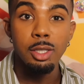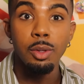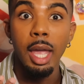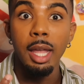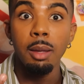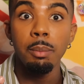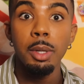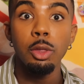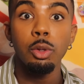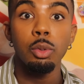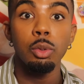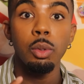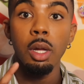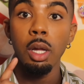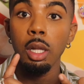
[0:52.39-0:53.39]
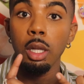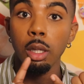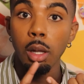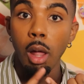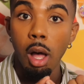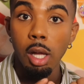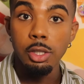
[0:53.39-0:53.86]
So that can be through
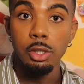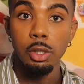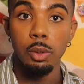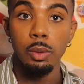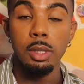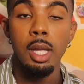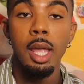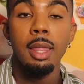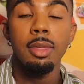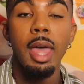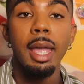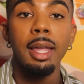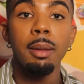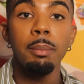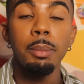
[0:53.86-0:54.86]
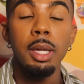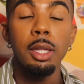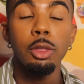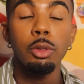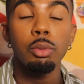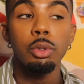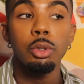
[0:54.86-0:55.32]
lawsuits, that can be
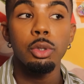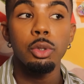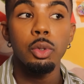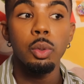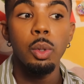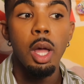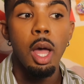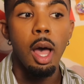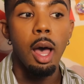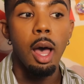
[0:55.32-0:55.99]
through